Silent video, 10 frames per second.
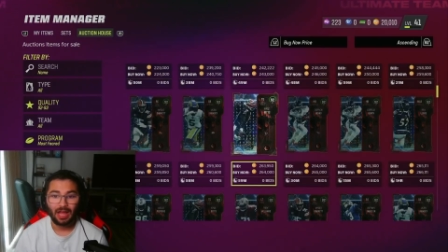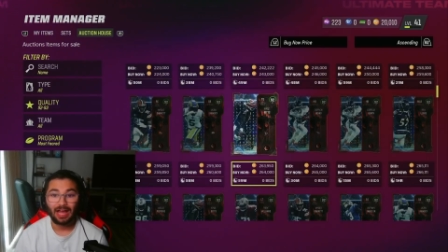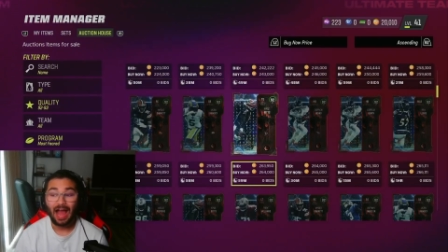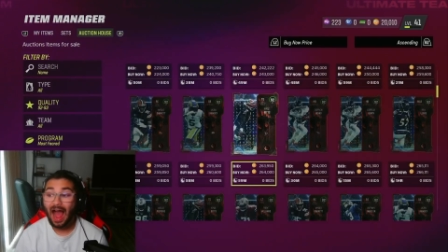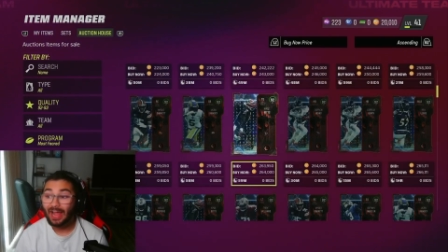
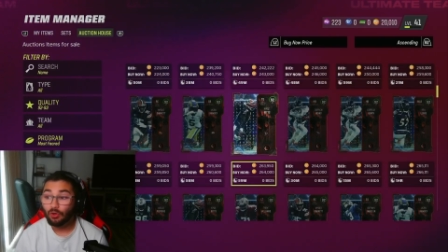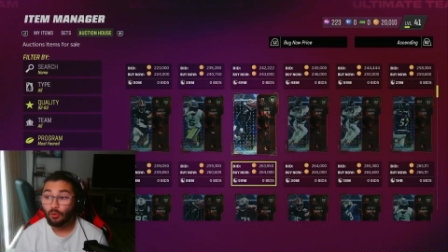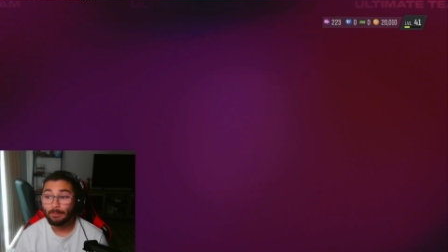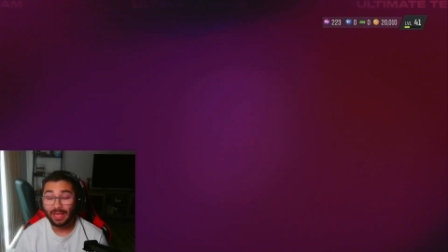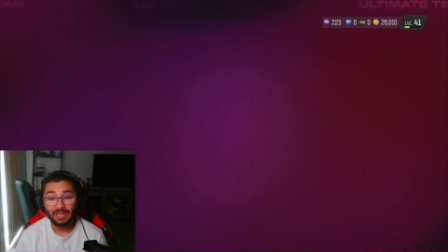
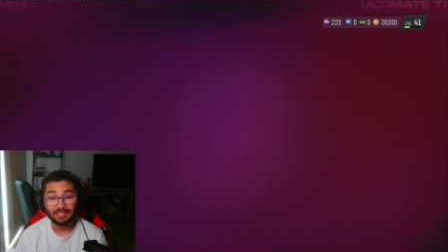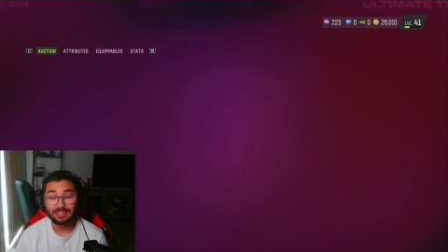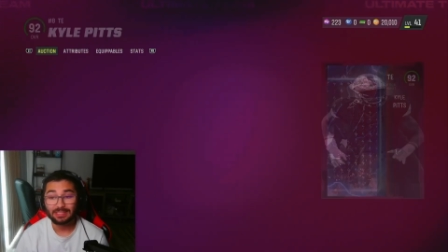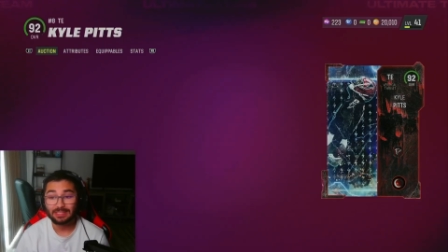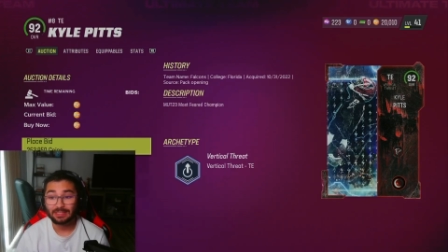Kyle
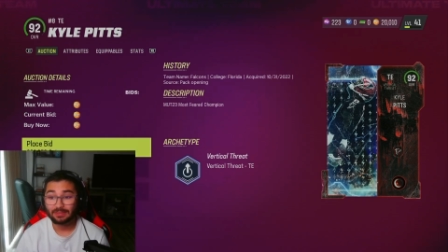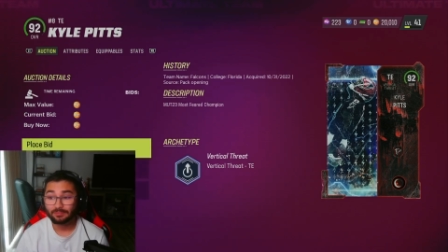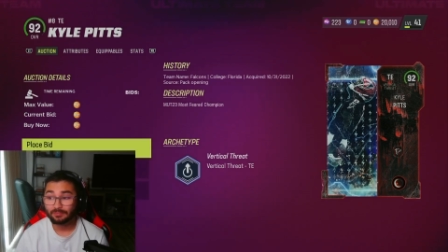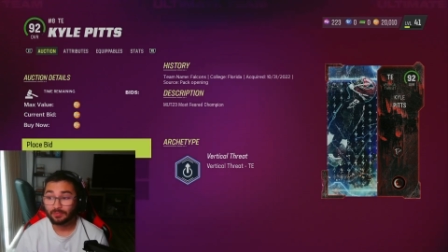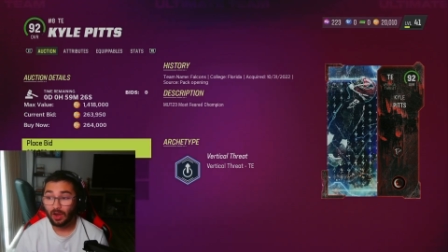Pitts.
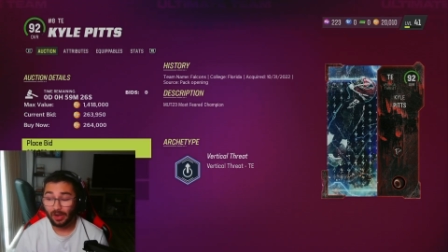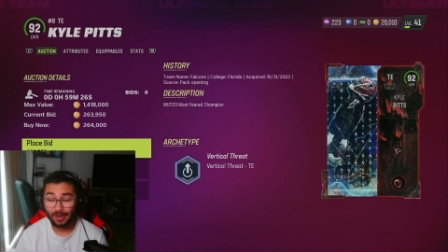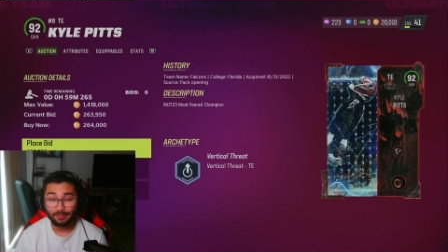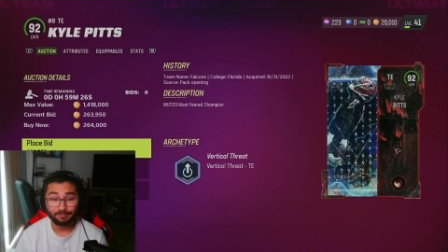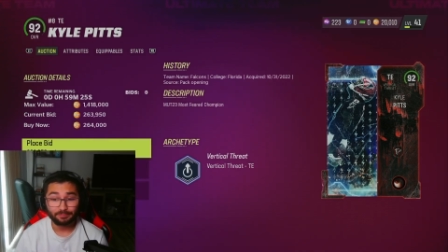All
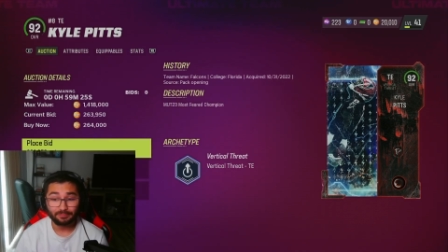right.